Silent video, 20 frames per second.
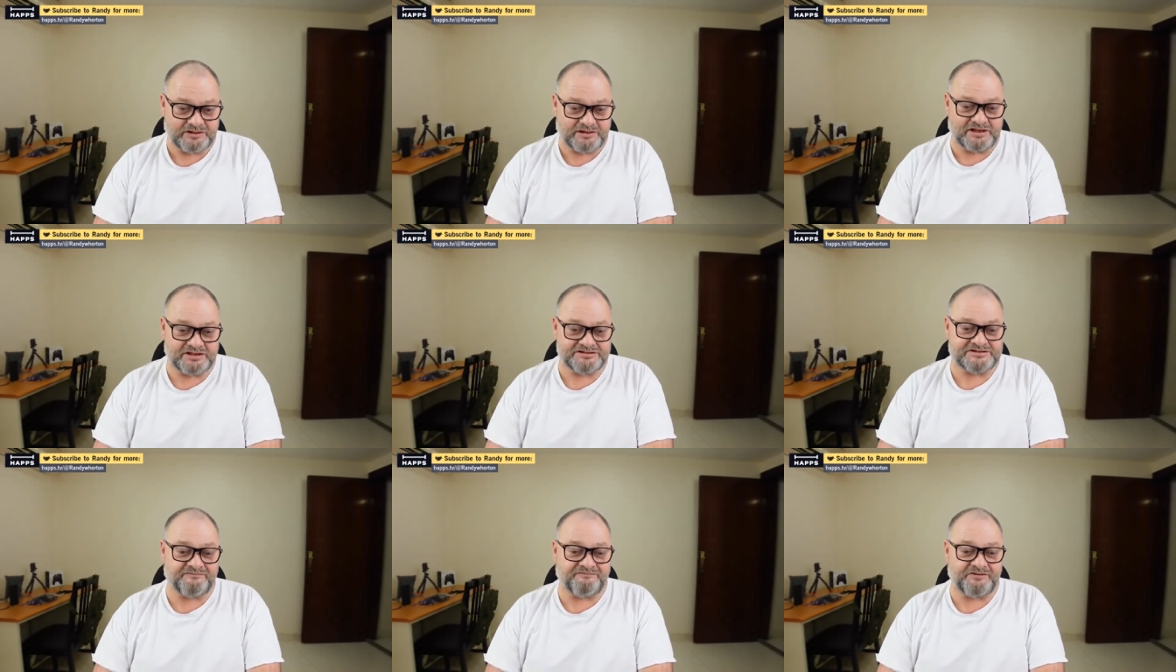
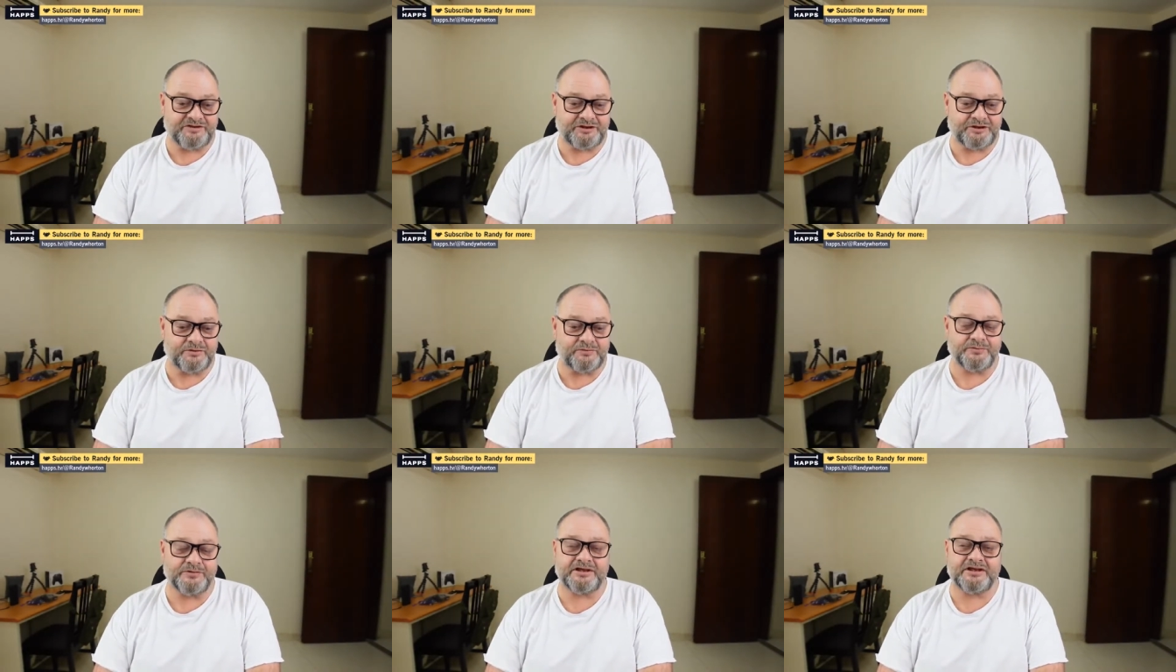Because if you
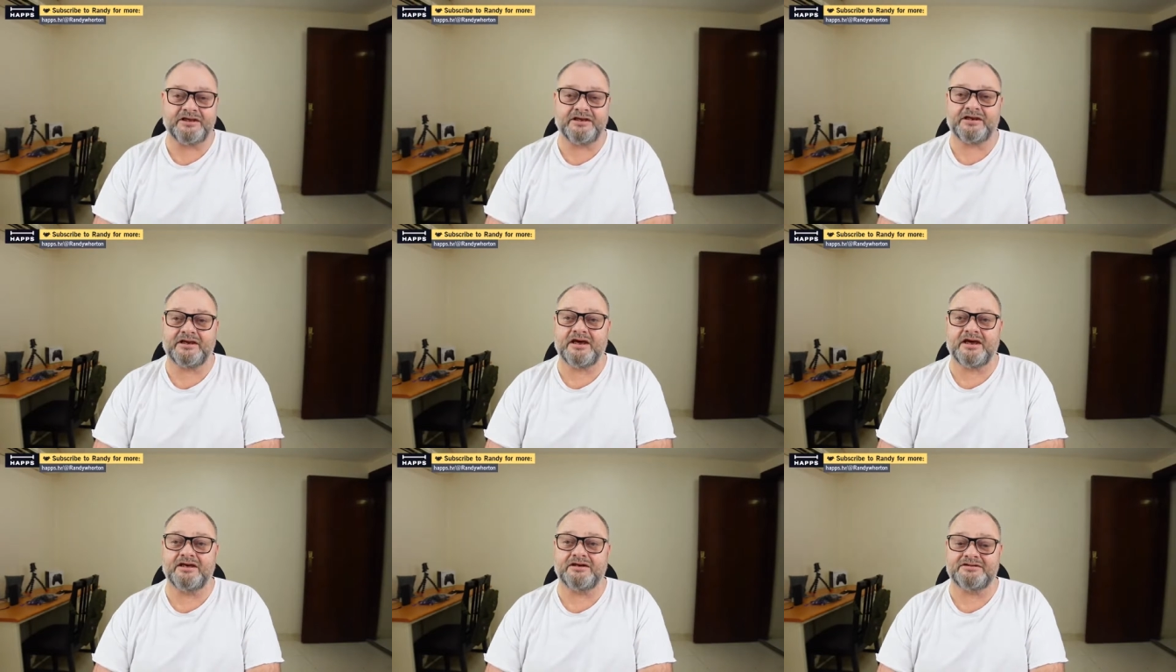don't
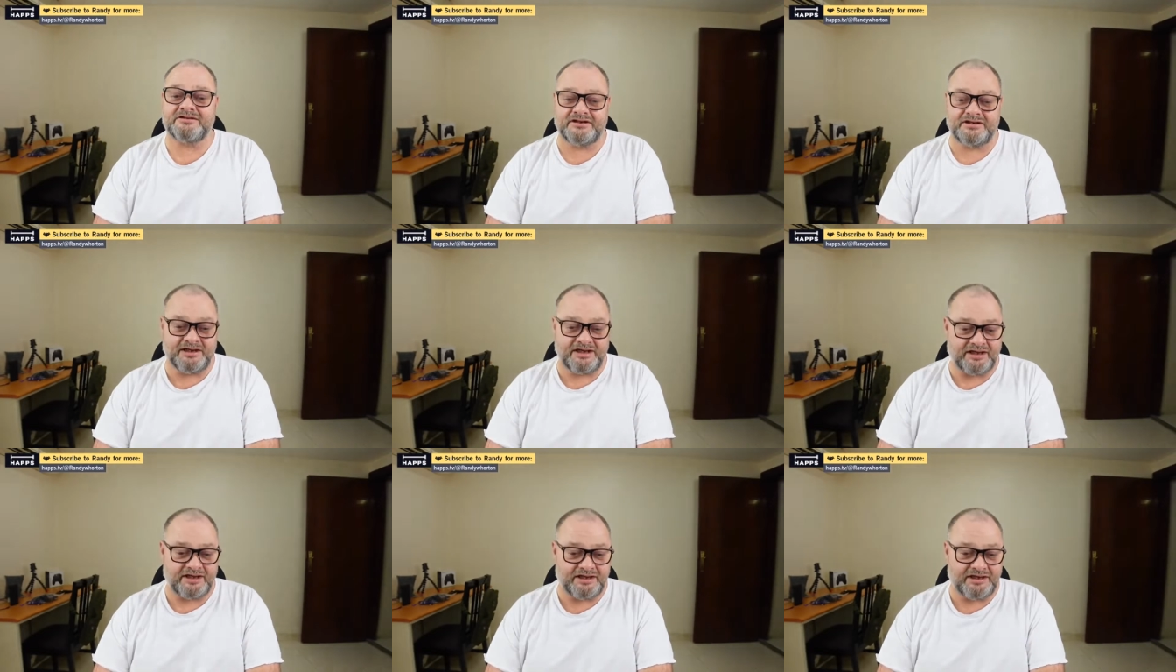get caught
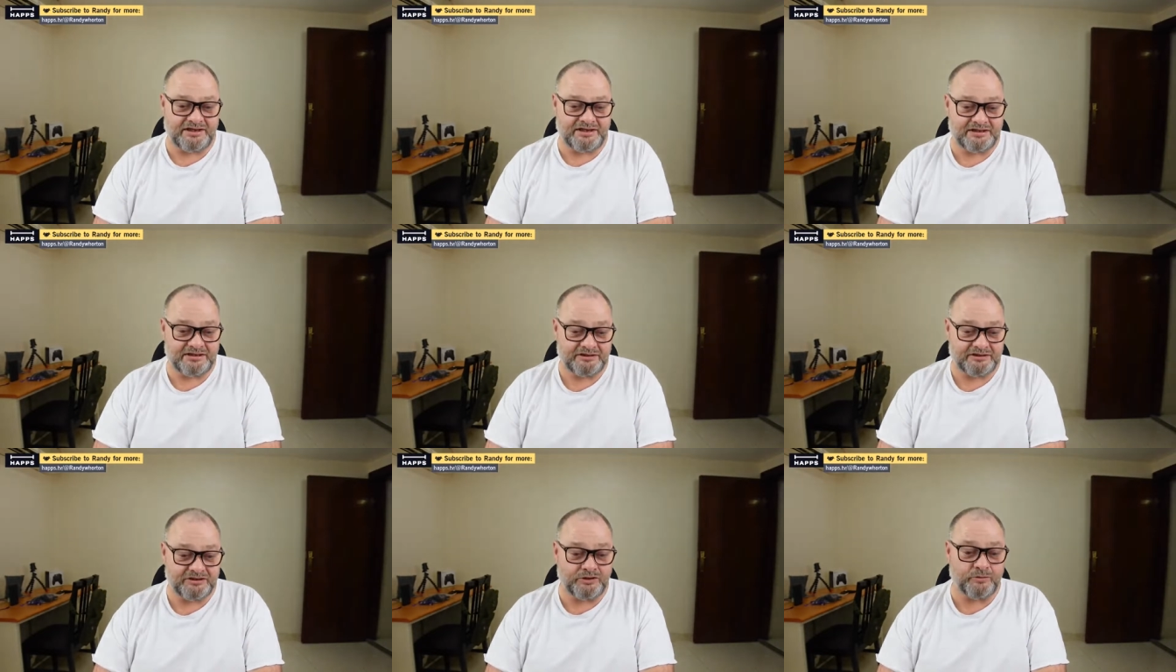
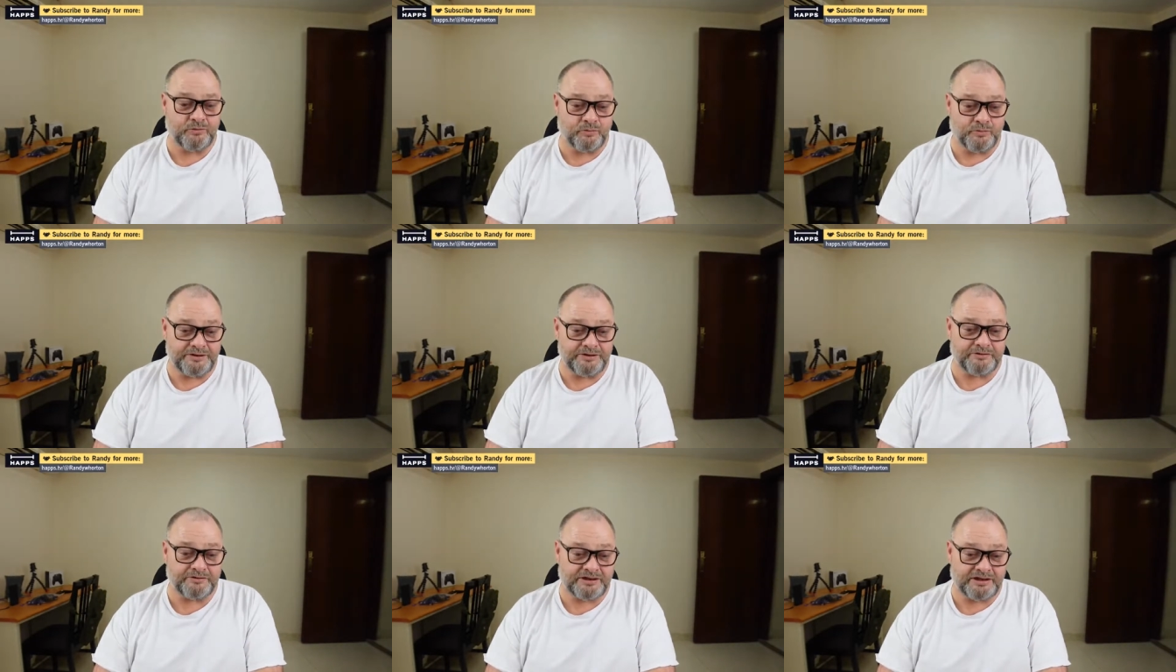today, you
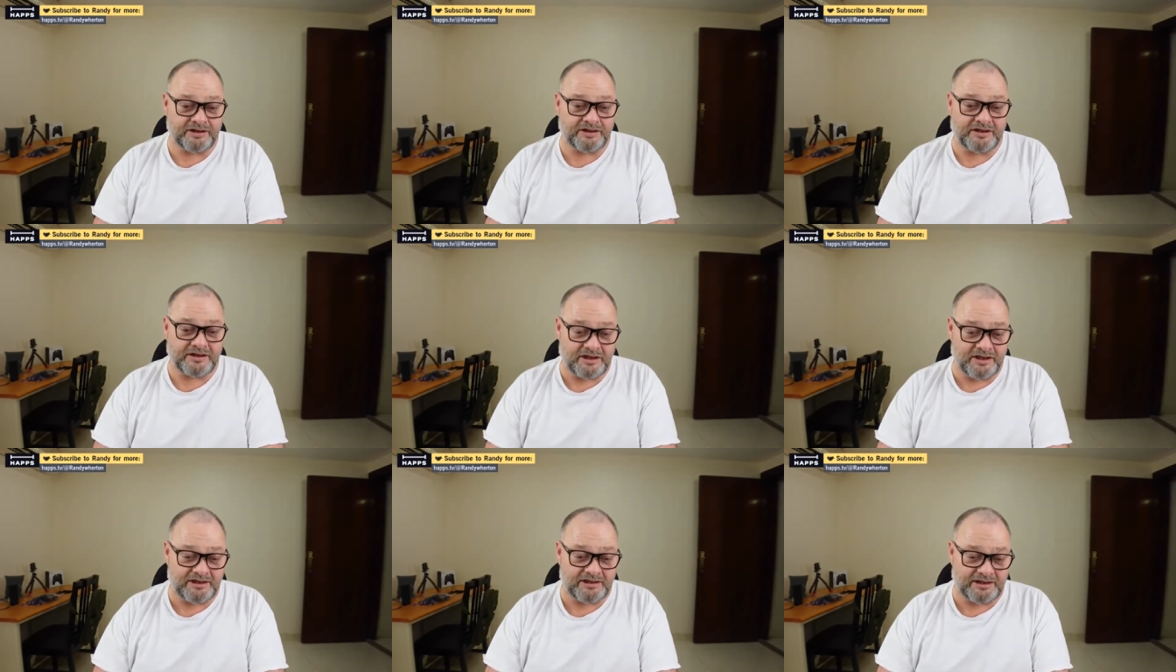will get
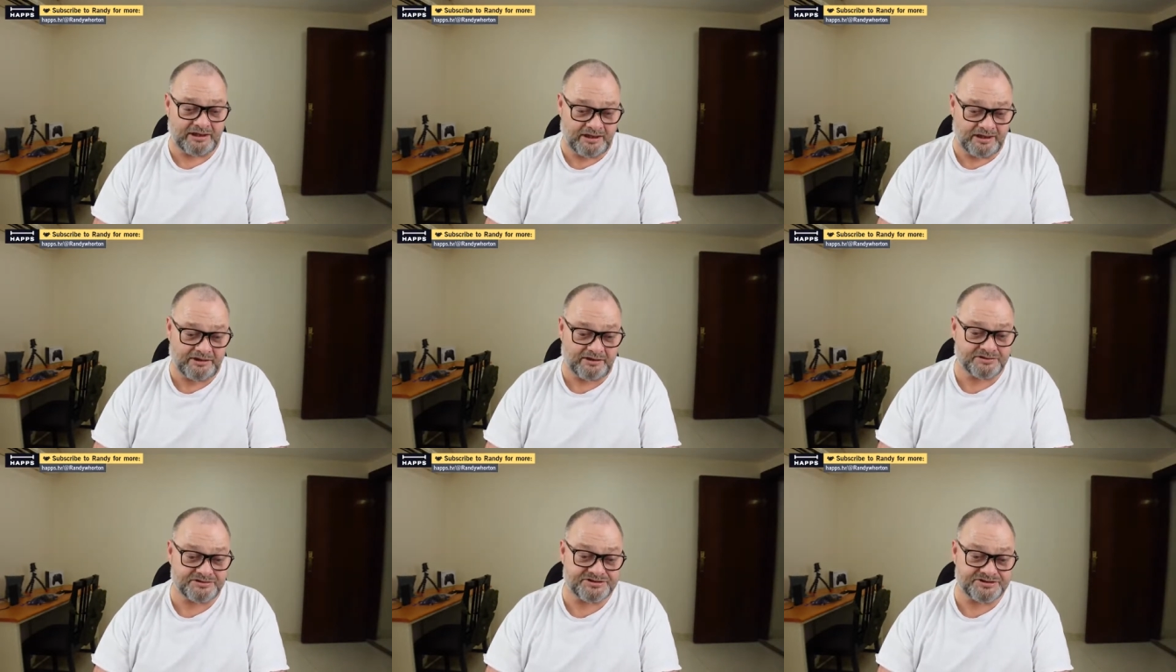caught
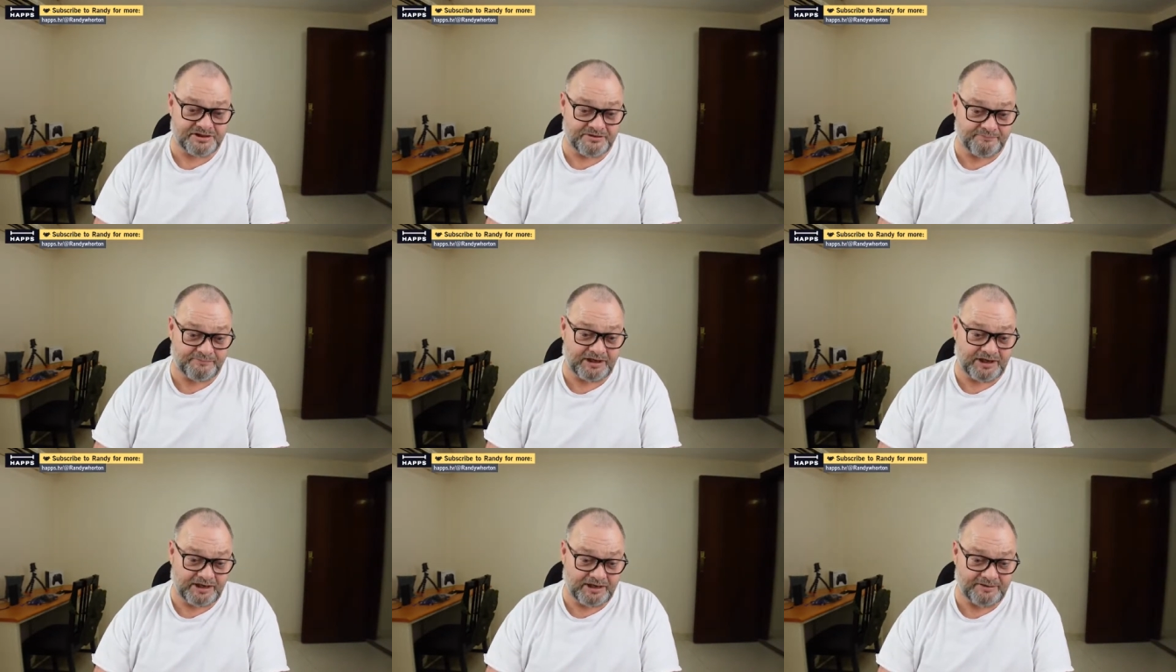later
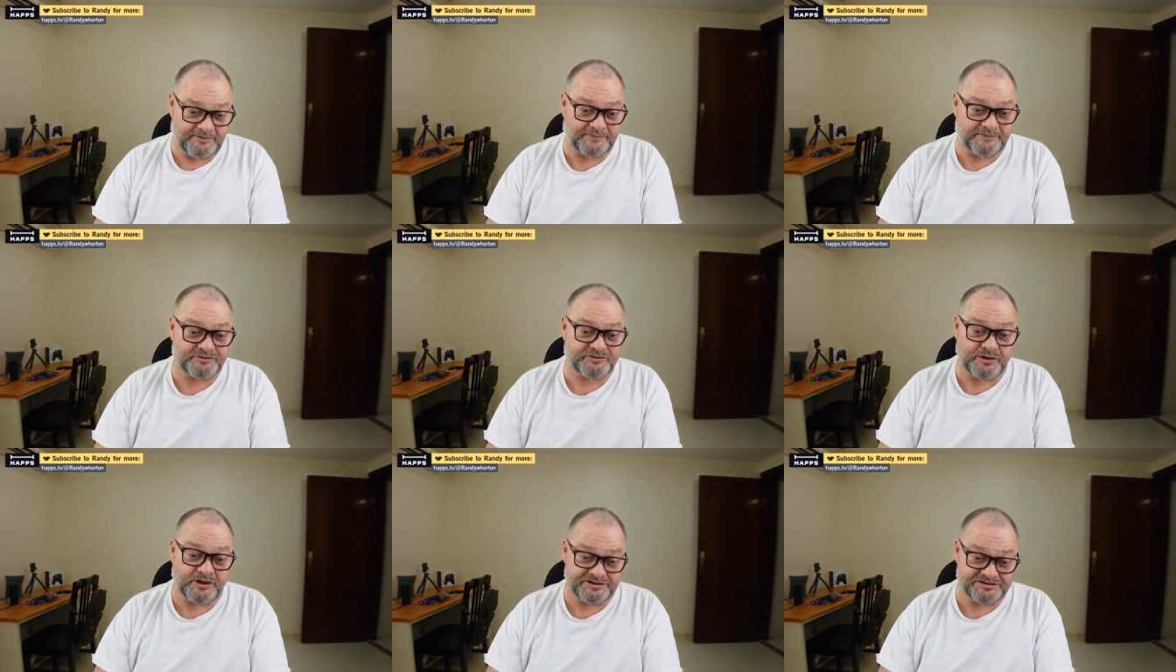
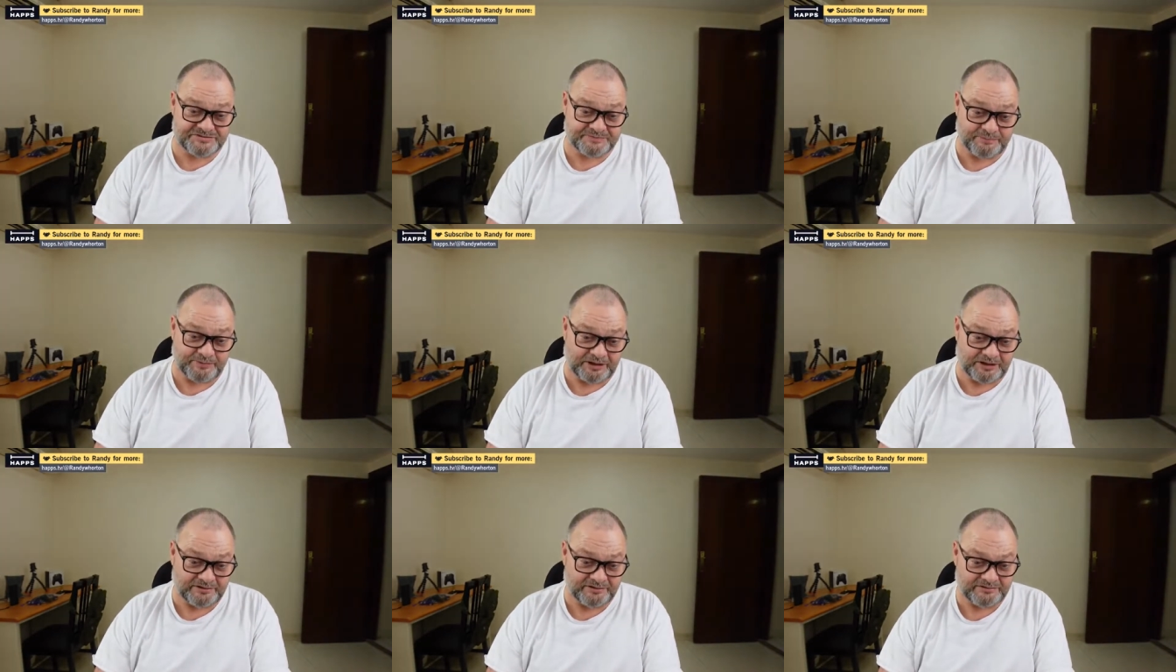someday.
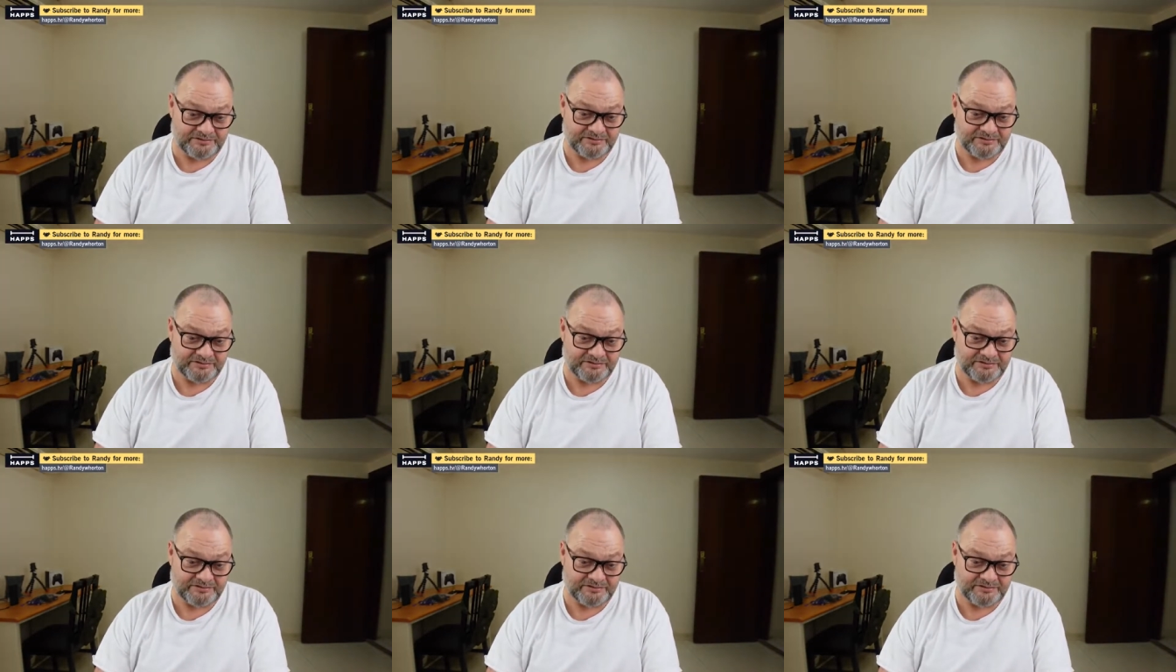Trust me.